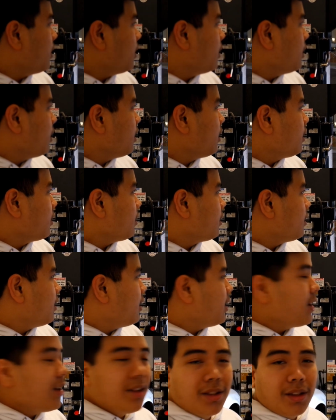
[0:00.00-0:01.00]
and
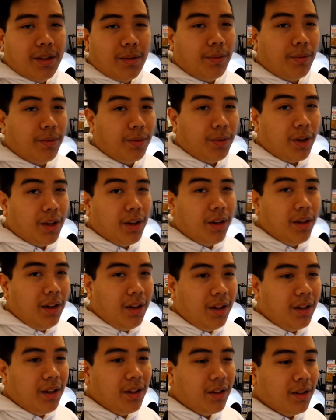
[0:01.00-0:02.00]
that is a free
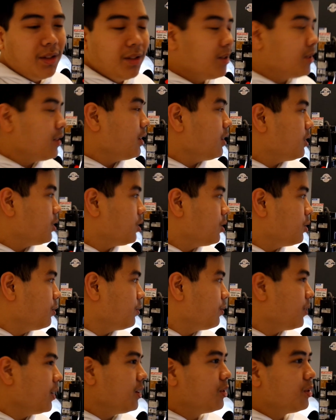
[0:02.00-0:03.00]
stage 2
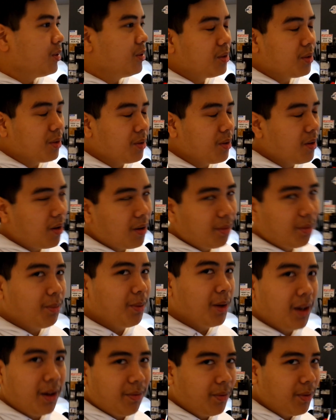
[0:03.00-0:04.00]
feature, so you don't have to
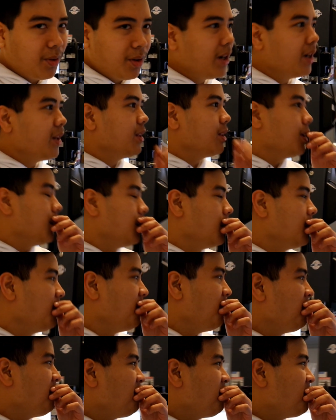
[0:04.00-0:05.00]
pay for anything,
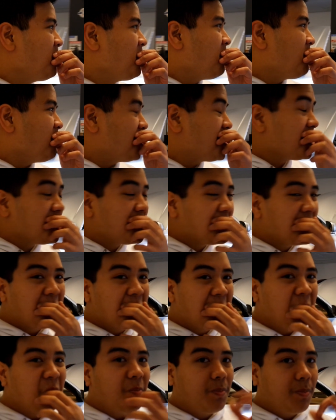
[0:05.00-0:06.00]
which
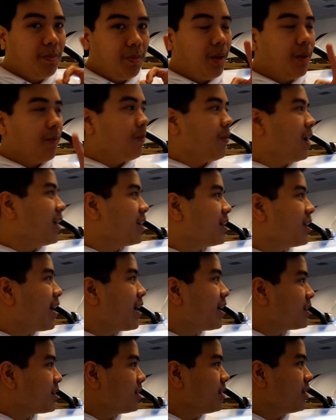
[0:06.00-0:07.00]
is
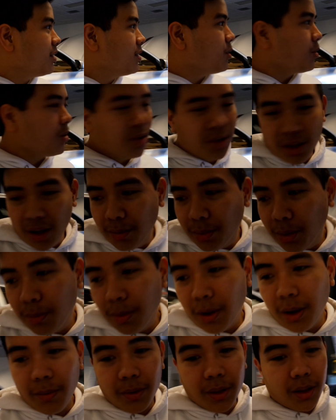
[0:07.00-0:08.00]
fantastic. So you just have to
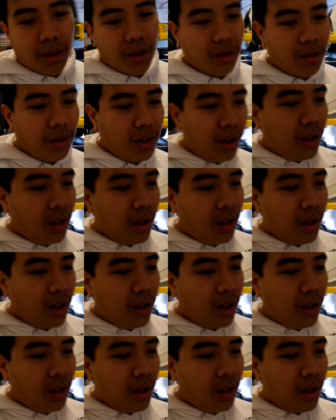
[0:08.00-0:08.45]
pay for the